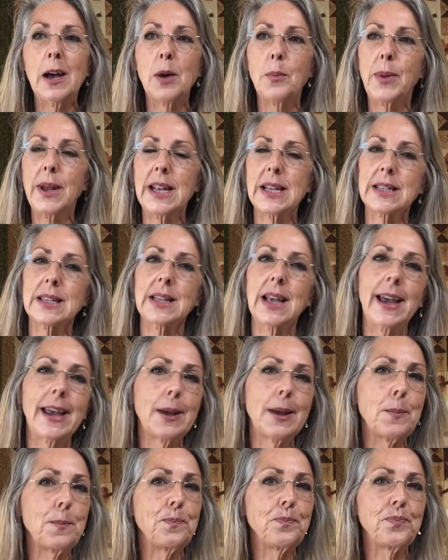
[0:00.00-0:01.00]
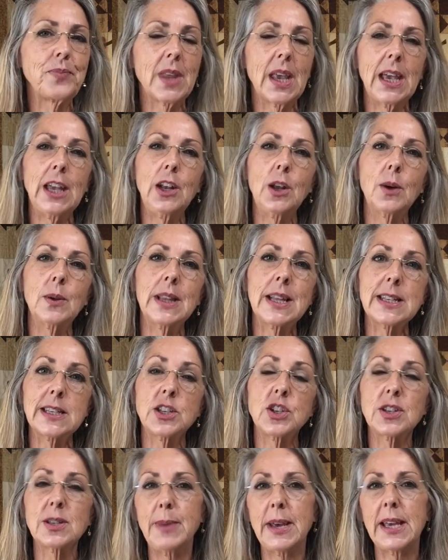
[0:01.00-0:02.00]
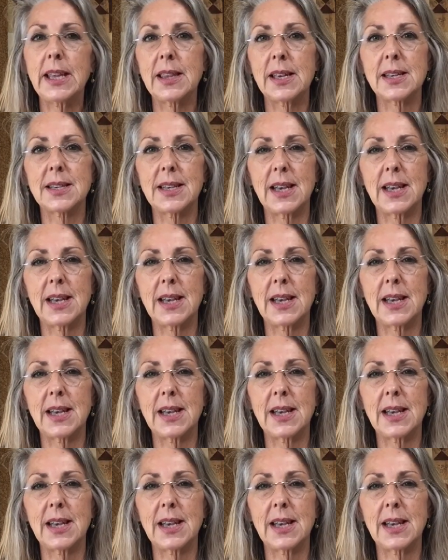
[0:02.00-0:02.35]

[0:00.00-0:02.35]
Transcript: But it's like, you know, let's just make this